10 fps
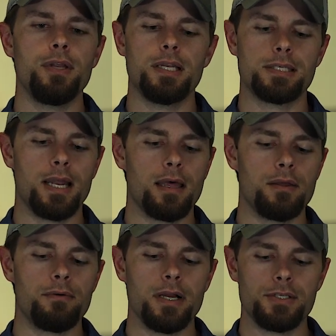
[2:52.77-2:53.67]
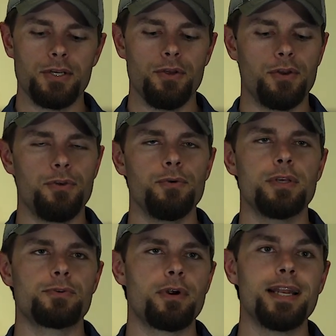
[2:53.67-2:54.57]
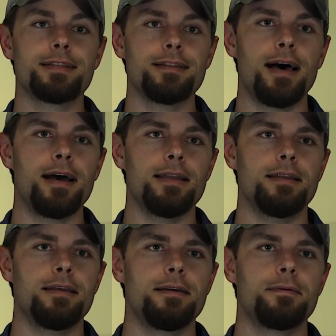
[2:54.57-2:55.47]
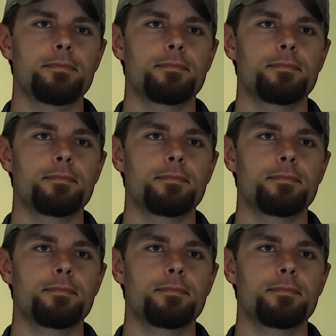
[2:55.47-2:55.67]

All you need is an Allen wrench, and you can do this right at the line.